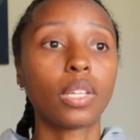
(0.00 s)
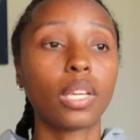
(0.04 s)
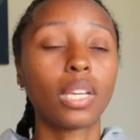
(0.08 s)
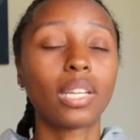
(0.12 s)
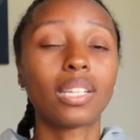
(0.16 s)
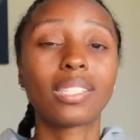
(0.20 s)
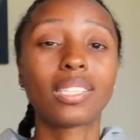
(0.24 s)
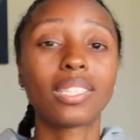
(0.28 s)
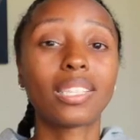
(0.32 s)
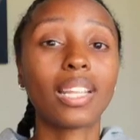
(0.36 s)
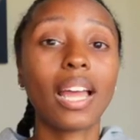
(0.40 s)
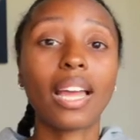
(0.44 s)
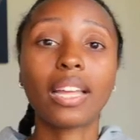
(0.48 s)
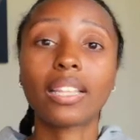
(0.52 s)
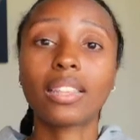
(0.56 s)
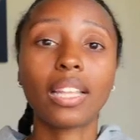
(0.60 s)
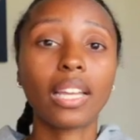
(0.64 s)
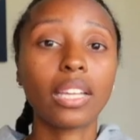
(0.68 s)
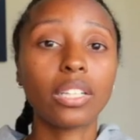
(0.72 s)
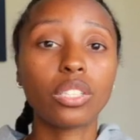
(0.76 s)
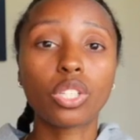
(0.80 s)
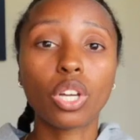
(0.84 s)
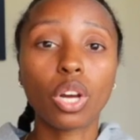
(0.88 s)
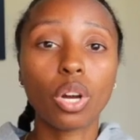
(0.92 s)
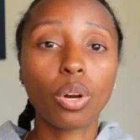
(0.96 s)
is that
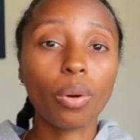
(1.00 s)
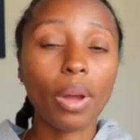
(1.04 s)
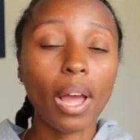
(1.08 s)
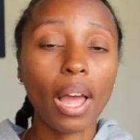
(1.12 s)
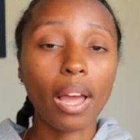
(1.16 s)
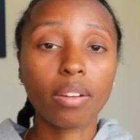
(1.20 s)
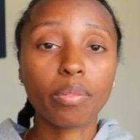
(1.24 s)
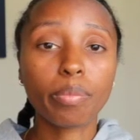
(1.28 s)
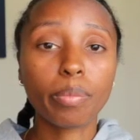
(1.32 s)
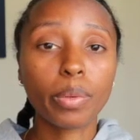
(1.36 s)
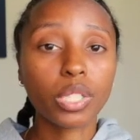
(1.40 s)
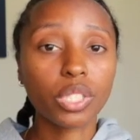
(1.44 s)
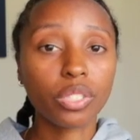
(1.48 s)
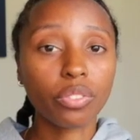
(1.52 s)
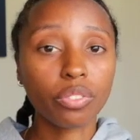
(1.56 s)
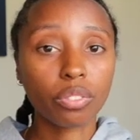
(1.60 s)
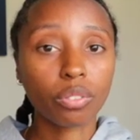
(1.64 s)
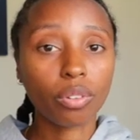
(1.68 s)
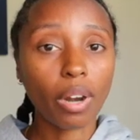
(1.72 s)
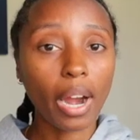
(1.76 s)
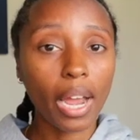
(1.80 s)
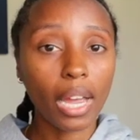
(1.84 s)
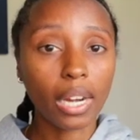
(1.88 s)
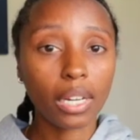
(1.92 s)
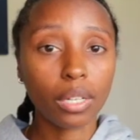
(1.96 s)
they don't have much
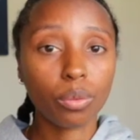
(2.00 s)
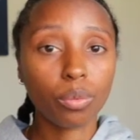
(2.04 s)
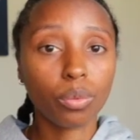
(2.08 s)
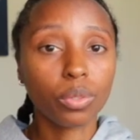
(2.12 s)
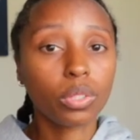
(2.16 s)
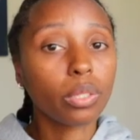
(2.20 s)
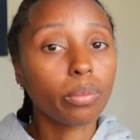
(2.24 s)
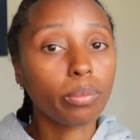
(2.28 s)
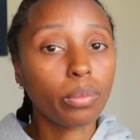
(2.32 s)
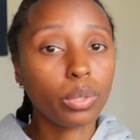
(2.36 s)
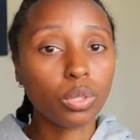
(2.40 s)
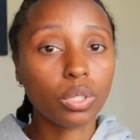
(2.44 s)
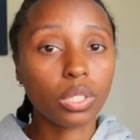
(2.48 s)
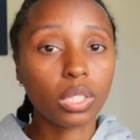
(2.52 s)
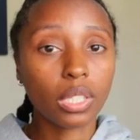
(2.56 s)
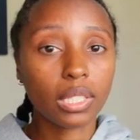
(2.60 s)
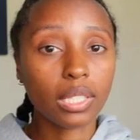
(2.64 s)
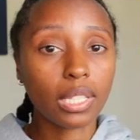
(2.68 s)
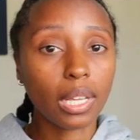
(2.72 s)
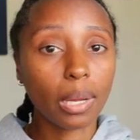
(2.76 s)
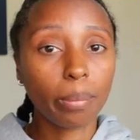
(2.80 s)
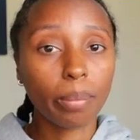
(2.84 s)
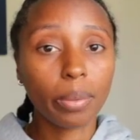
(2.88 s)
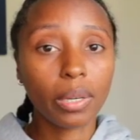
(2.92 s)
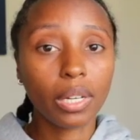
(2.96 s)
variety with the music
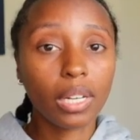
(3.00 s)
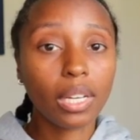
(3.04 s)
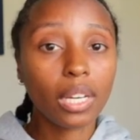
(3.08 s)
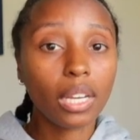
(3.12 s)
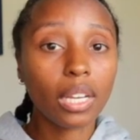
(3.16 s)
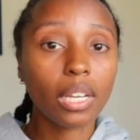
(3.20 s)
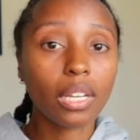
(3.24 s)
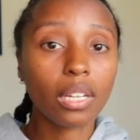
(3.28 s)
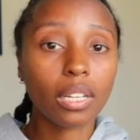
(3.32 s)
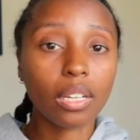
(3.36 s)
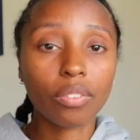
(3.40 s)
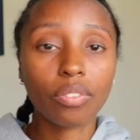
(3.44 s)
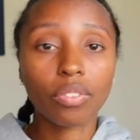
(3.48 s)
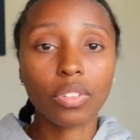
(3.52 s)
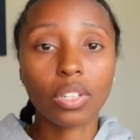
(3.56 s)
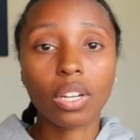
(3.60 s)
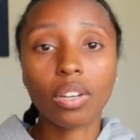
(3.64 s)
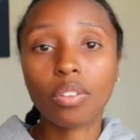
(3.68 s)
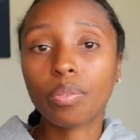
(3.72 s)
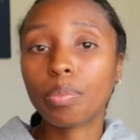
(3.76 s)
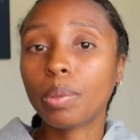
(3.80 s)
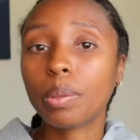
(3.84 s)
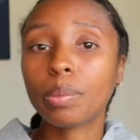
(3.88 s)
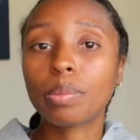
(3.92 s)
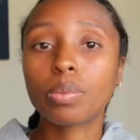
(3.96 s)
set. But again, if
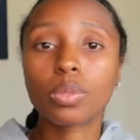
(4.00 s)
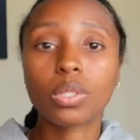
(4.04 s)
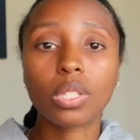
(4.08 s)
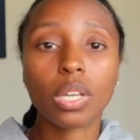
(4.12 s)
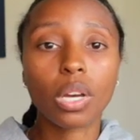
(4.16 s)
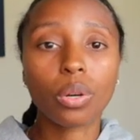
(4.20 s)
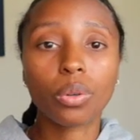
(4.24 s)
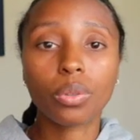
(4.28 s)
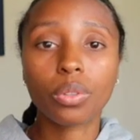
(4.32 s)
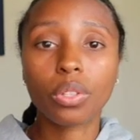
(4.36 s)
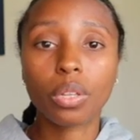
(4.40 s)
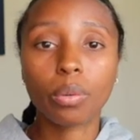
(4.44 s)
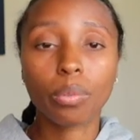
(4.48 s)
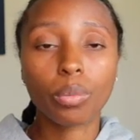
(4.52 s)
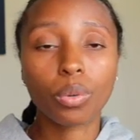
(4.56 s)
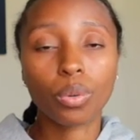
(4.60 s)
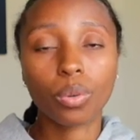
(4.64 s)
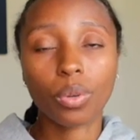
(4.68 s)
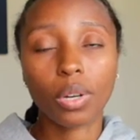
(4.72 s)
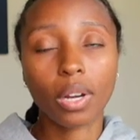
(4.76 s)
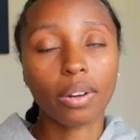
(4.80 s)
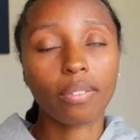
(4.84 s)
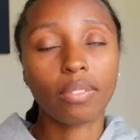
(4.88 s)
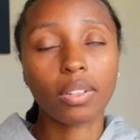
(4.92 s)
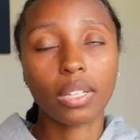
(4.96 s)
enough people tell them, or
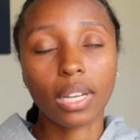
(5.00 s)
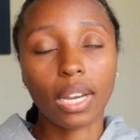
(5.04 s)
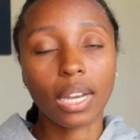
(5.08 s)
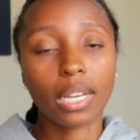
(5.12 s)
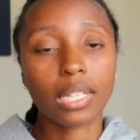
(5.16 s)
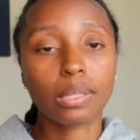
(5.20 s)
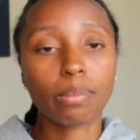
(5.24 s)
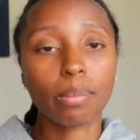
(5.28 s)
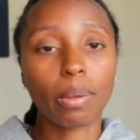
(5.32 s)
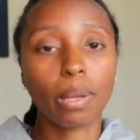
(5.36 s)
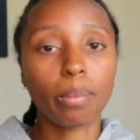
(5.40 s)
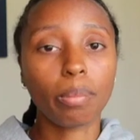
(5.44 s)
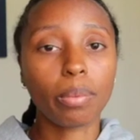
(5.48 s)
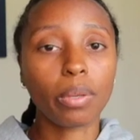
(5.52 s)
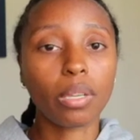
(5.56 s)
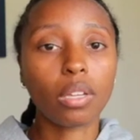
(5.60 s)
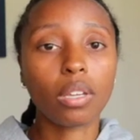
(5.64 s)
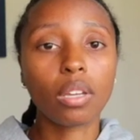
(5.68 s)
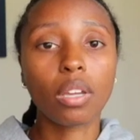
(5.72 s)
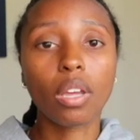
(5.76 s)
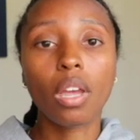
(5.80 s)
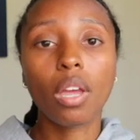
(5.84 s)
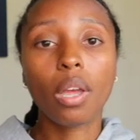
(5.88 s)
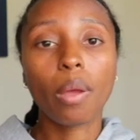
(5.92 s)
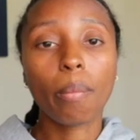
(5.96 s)
whatever the case may
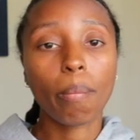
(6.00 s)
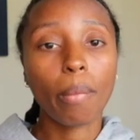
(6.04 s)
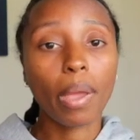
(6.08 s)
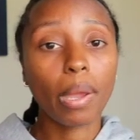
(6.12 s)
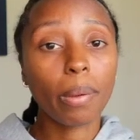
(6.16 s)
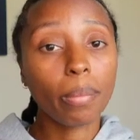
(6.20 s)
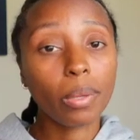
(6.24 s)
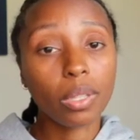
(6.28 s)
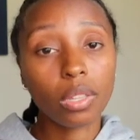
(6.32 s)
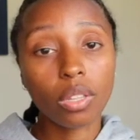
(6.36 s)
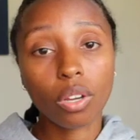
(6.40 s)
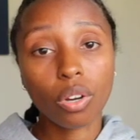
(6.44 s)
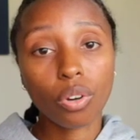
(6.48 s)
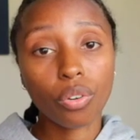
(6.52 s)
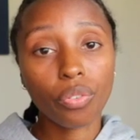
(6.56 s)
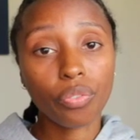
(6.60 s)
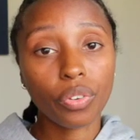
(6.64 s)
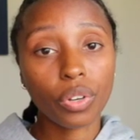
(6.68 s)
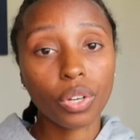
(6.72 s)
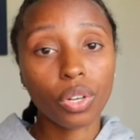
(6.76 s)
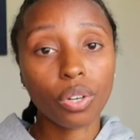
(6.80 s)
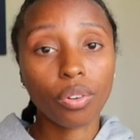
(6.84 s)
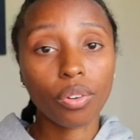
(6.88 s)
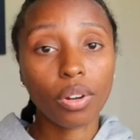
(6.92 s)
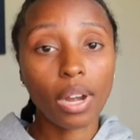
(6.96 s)
be, maybe they'll
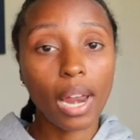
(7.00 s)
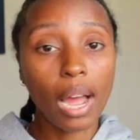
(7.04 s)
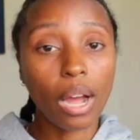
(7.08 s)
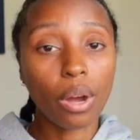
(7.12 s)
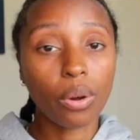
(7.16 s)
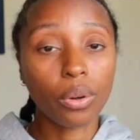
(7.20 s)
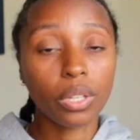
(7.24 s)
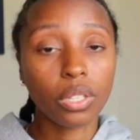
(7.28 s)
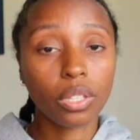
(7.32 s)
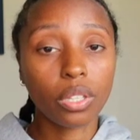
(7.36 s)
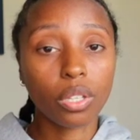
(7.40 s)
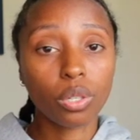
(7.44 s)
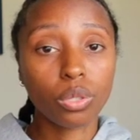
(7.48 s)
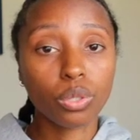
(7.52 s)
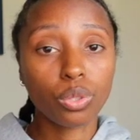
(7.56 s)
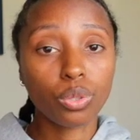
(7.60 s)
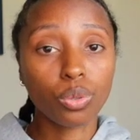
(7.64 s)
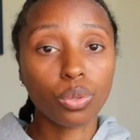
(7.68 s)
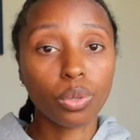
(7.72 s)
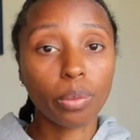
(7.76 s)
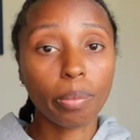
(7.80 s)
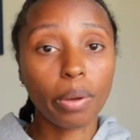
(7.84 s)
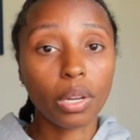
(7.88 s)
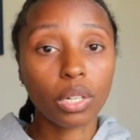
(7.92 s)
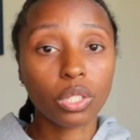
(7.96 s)
figure it out and they'll
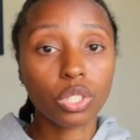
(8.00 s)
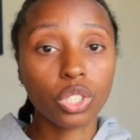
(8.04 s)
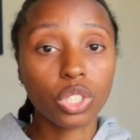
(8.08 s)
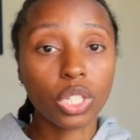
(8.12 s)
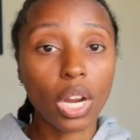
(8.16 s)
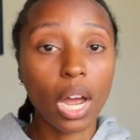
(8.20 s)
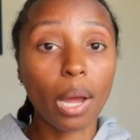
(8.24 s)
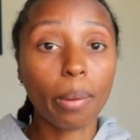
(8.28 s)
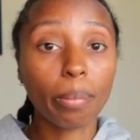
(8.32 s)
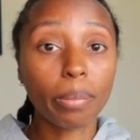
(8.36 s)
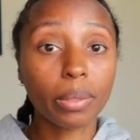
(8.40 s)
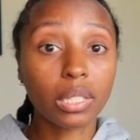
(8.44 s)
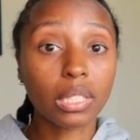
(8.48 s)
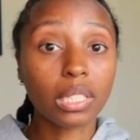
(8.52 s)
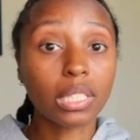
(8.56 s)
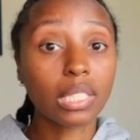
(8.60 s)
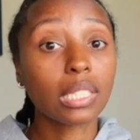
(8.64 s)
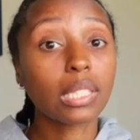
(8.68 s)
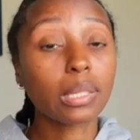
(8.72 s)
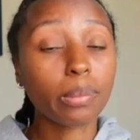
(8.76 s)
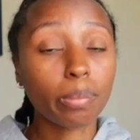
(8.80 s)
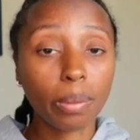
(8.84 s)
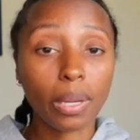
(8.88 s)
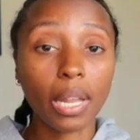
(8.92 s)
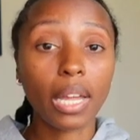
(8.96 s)
do a better job. But
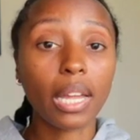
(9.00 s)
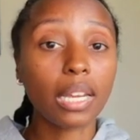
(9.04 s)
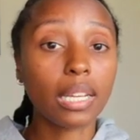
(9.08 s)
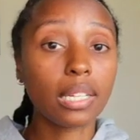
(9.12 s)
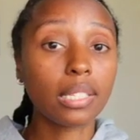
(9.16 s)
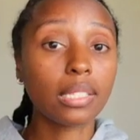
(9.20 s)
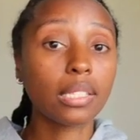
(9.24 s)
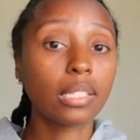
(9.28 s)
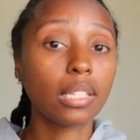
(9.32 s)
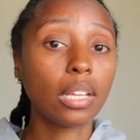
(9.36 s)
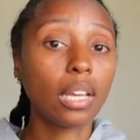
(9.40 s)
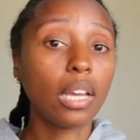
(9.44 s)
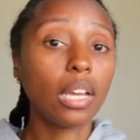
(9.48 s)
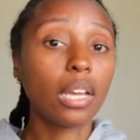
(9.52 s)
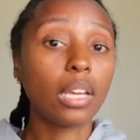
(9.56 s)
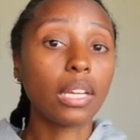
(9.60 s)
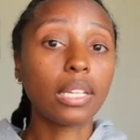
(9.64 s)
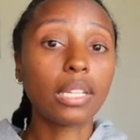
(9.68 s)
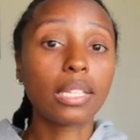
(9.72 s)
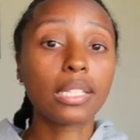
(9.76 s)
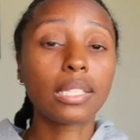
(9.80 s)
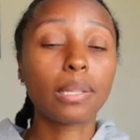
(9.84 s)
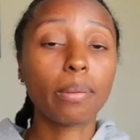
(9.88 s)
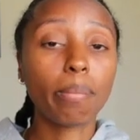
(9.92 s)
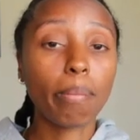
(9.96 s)
this place
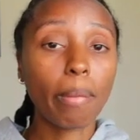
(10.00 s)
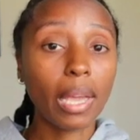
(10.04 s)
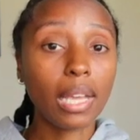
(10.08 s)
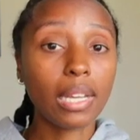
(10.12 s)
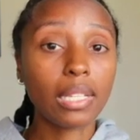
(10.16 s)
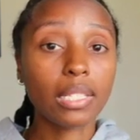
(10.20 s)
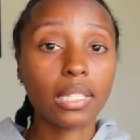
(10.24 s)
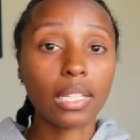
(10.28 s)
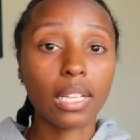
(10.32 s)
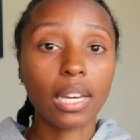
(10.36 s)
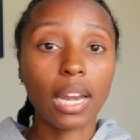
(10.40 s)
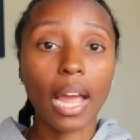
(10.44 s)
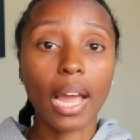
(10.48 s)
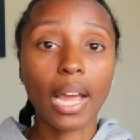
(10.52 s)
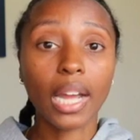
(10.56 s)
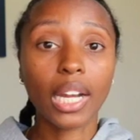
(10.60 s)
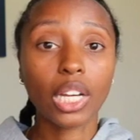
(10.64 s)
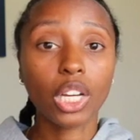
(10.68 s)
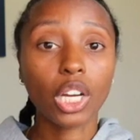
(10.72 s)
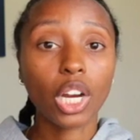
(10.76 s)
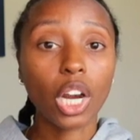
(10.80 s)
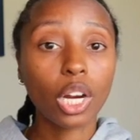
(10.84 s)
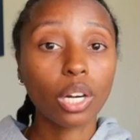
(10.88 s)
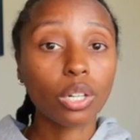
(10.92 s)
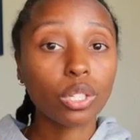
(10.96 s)
is amazing. I
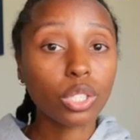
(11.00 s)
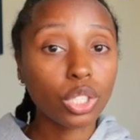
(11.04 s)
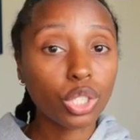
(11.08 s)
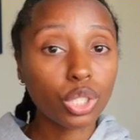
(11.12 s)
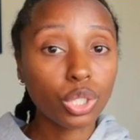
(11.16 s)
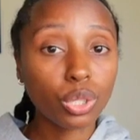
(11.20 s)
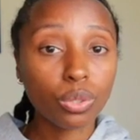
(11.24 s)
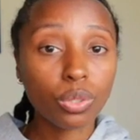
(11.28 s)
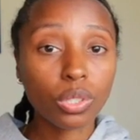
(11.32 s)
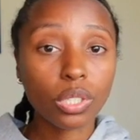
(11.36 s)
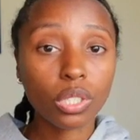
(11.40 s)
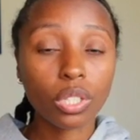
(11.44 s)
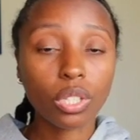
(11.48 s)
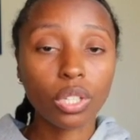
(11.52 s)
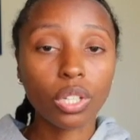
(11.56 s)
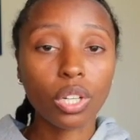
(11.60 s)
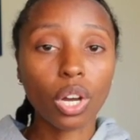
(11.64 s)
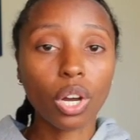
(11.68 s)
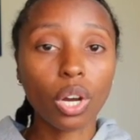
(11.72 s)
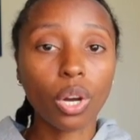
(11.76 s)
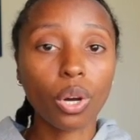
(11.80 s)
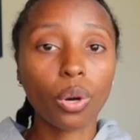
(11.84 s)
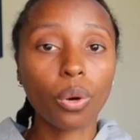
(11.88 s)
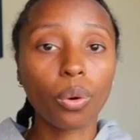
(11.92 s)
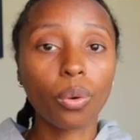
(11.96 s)
encourage you to
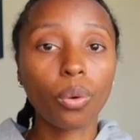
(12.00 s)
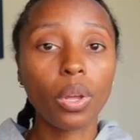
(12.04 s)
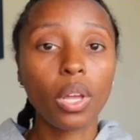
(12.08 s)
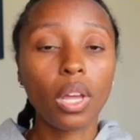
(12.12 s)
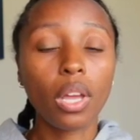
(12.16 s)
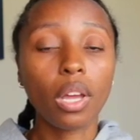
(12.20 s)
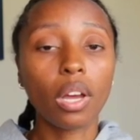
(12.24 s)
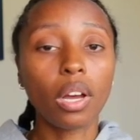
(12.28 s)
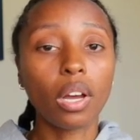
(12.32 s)
go.